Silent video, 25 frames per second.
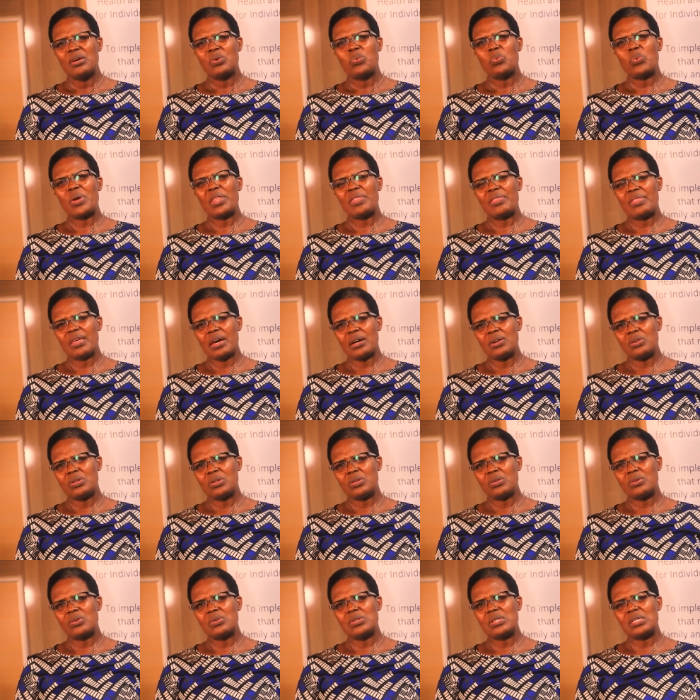
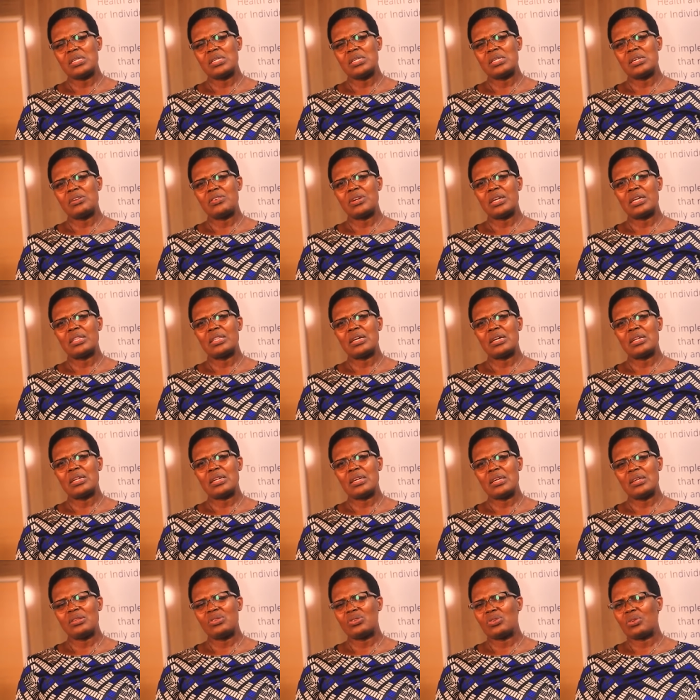without considering the
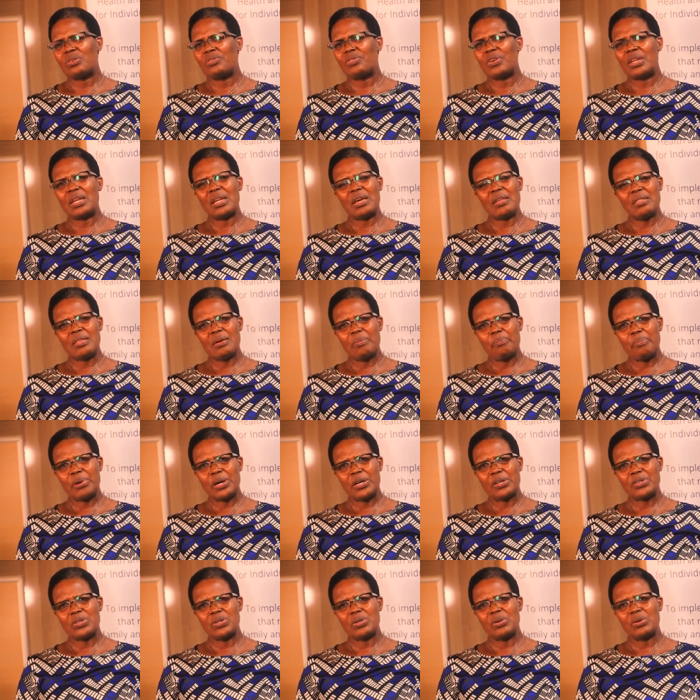needs of another
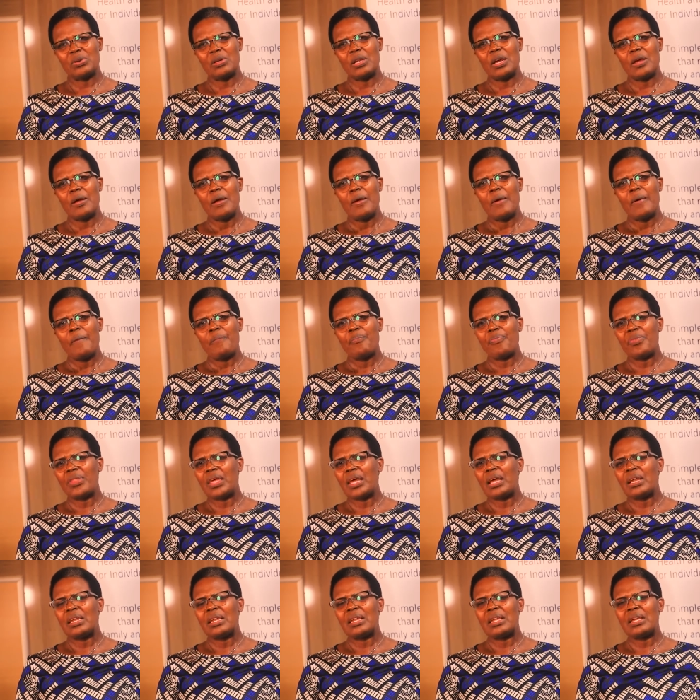person,
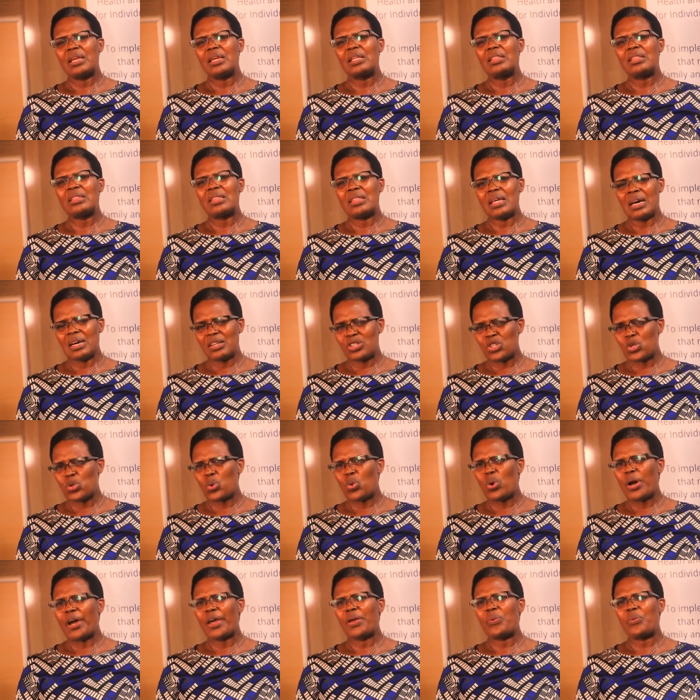then that's
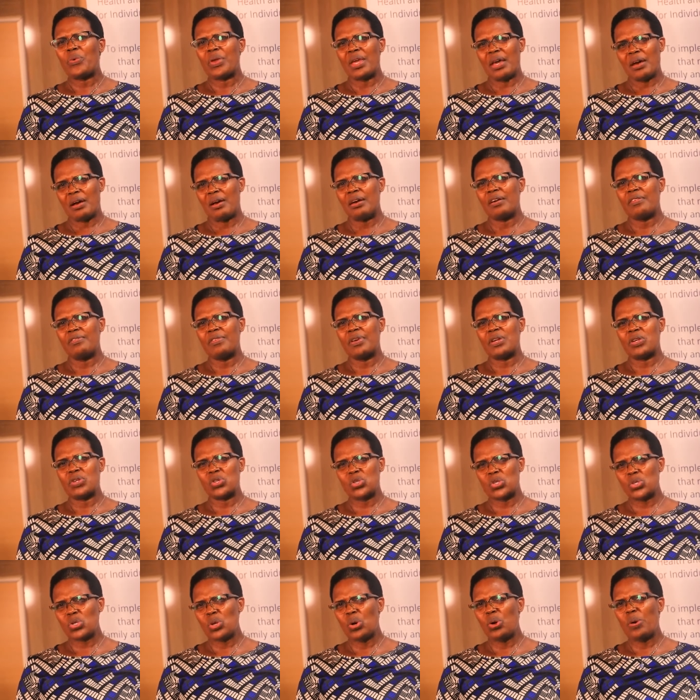why we are having
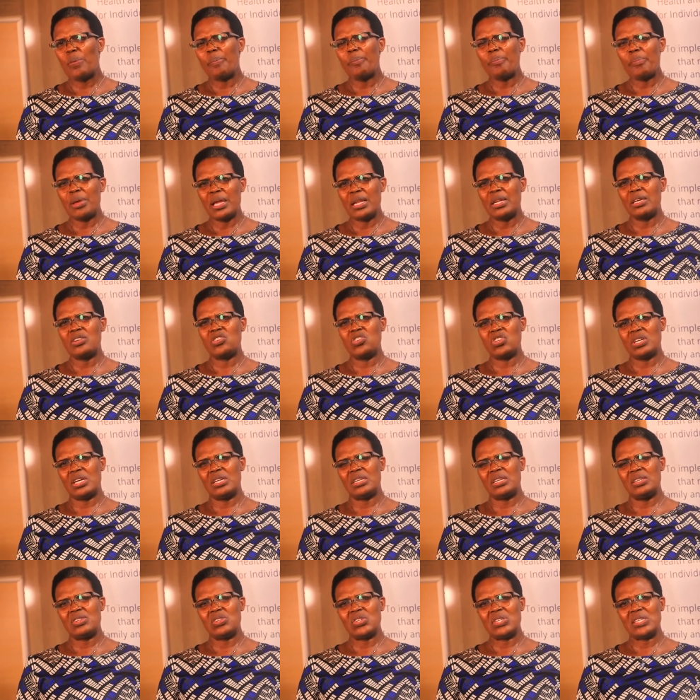so many
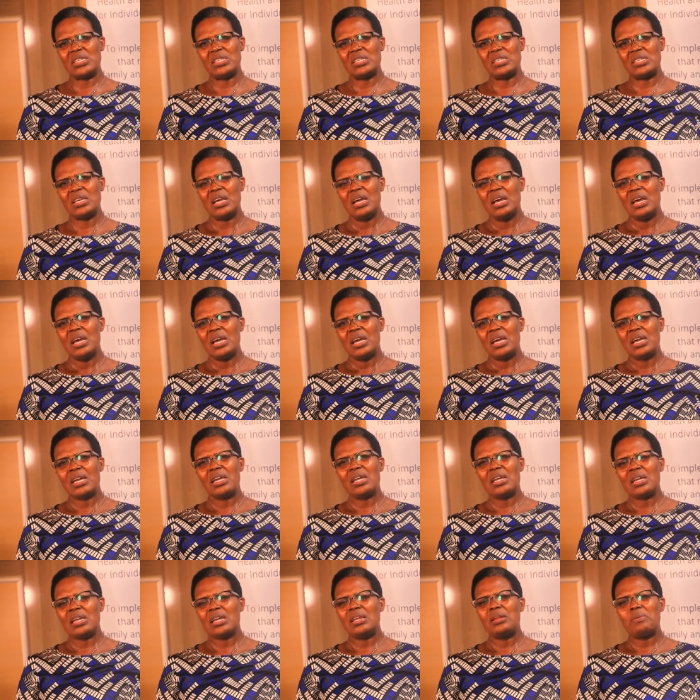challenges
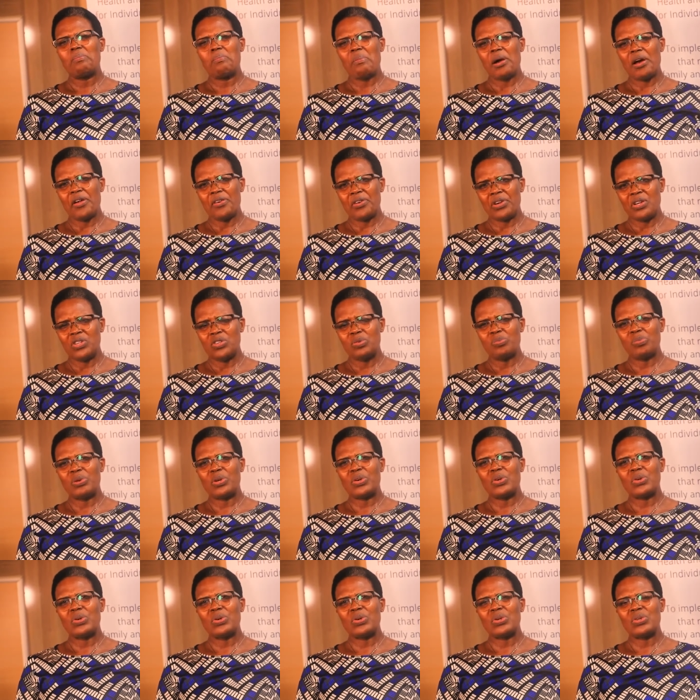in marriage,
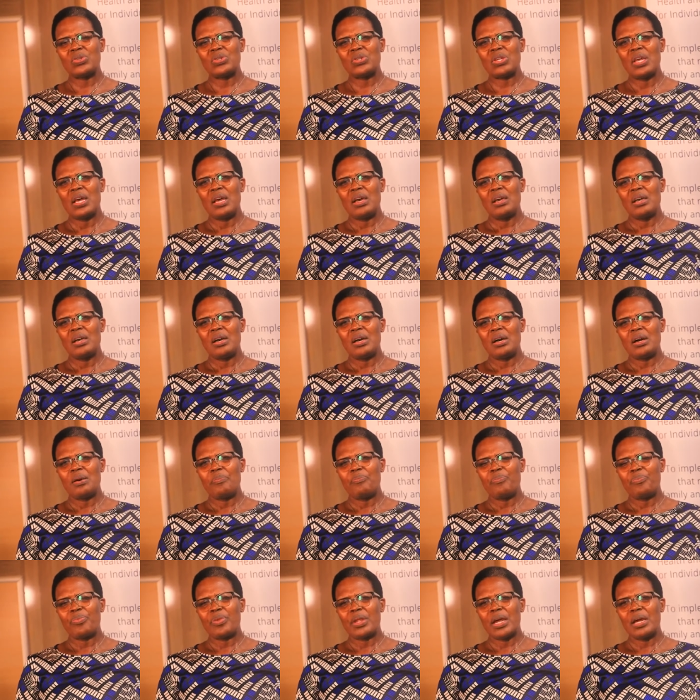because
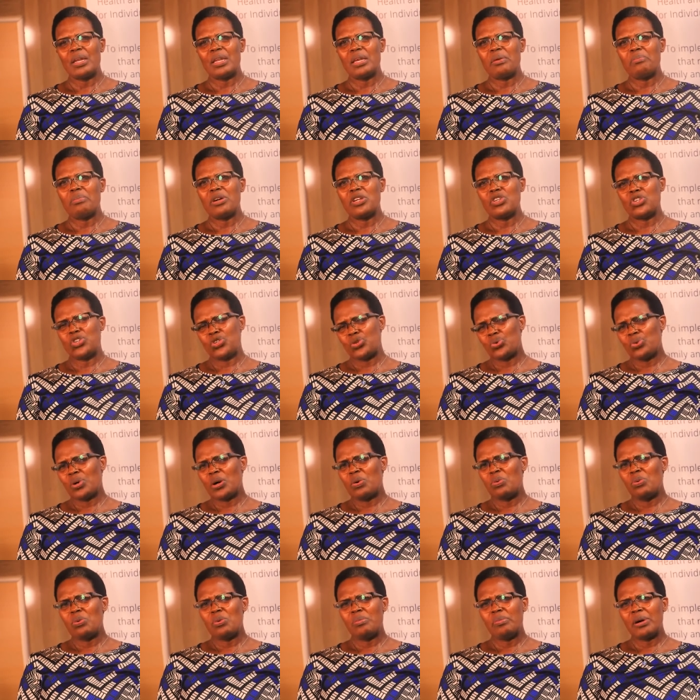an
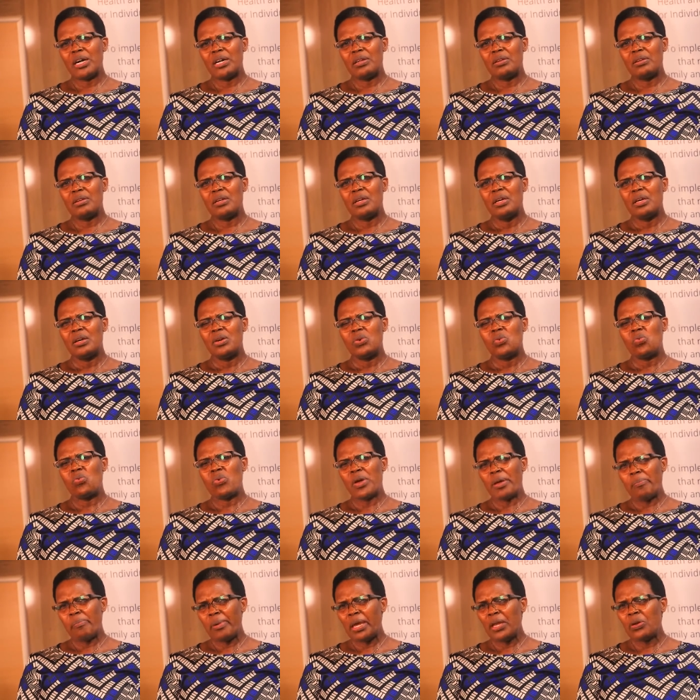immature
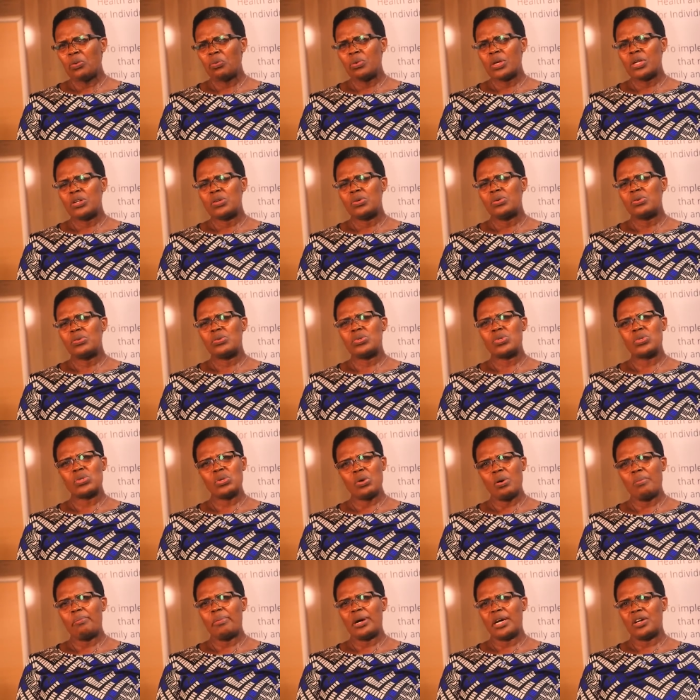women, we do
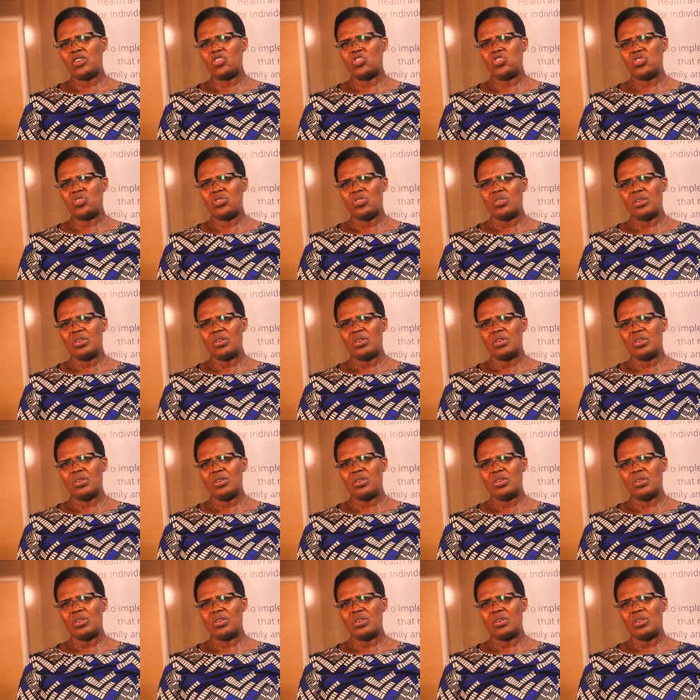so much